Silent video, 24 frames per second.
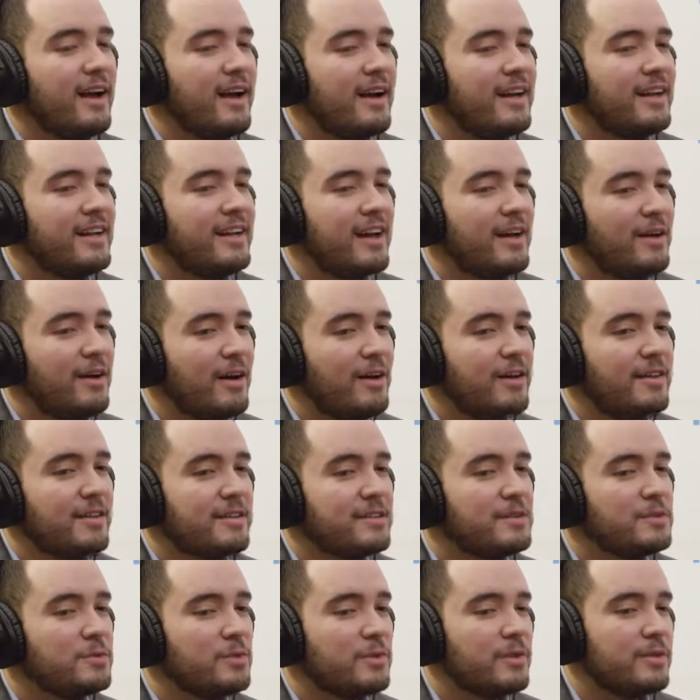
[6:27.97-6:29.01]
And
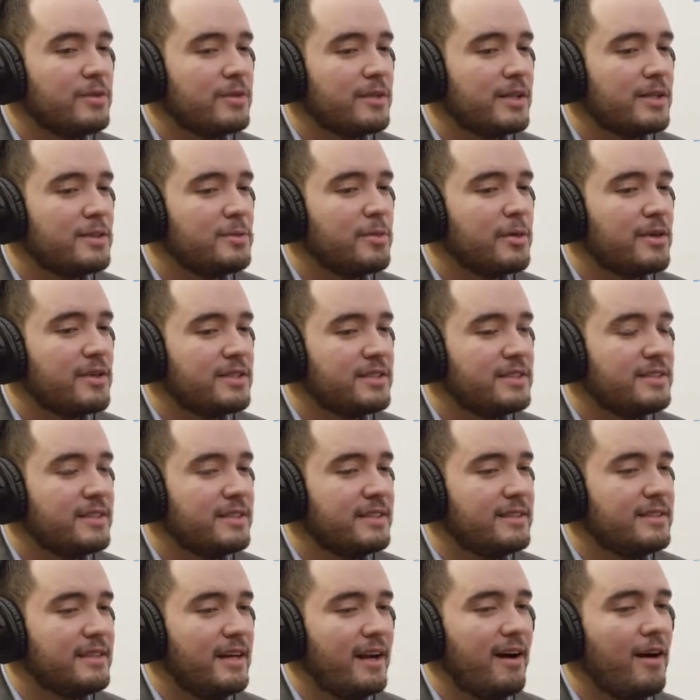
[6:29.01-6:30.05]
this is one of the experiences
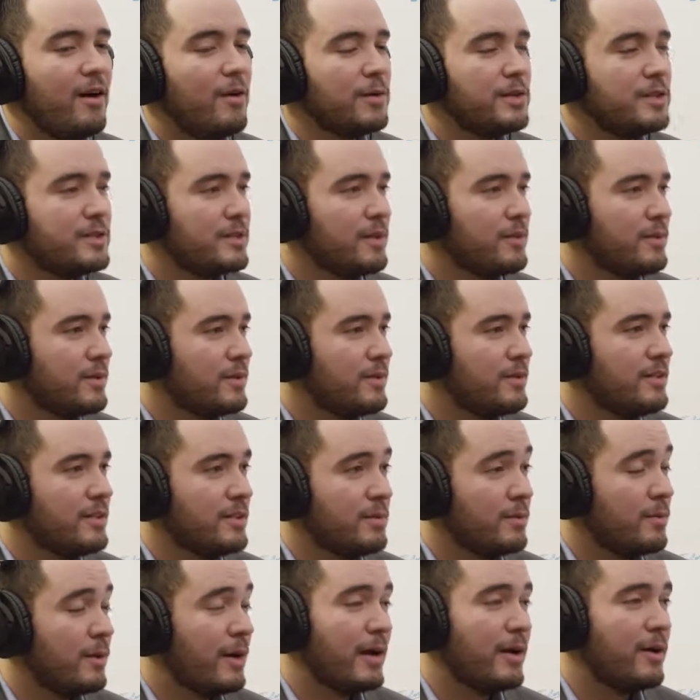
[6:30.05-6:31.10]
that I always share with, you
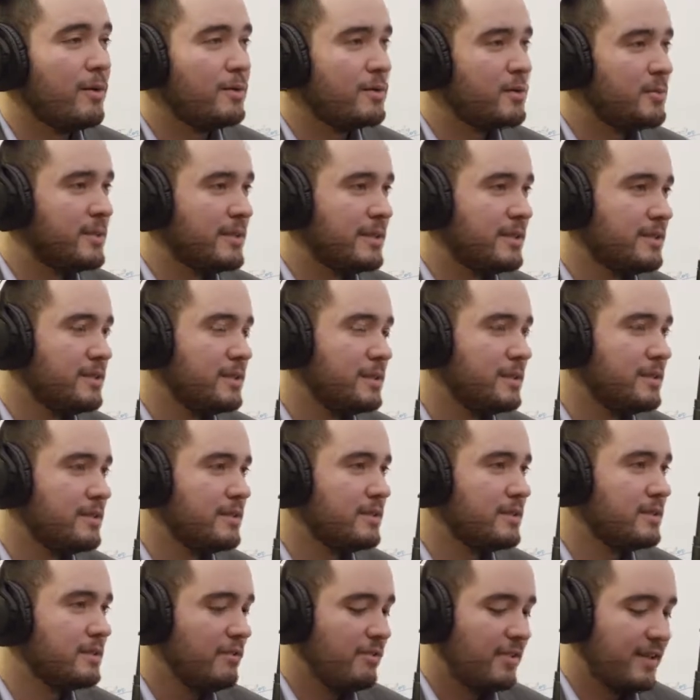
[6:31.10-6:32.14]
know, when I go and speak to
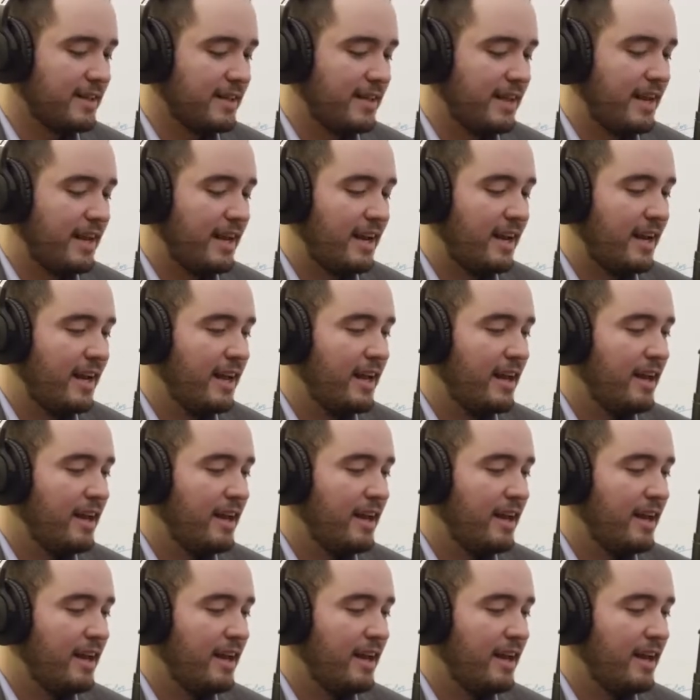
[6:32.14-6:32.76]
students and stuff like that.